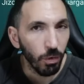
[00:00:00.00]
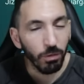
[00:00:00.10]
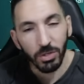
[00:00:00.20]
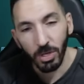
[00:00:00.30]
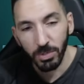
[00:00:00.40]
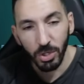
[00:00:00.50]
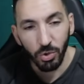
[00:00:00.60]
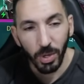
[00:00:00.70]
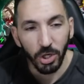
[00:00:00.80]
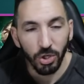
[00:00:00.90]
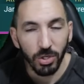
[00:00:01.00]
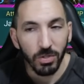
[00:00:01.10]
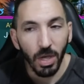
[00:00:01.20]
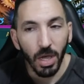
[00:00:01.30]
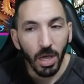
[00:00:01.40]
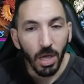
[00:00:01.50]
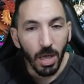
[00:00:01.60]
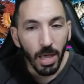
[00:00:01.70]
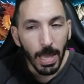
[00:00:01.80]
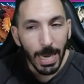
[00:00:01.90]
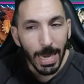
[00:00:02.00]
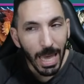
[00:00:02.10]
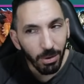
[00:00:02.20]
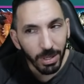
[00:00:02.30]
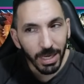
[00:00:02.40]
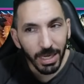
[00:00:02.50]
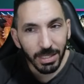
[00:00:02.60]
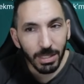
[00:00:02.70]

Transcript: for some situations. Nowadays,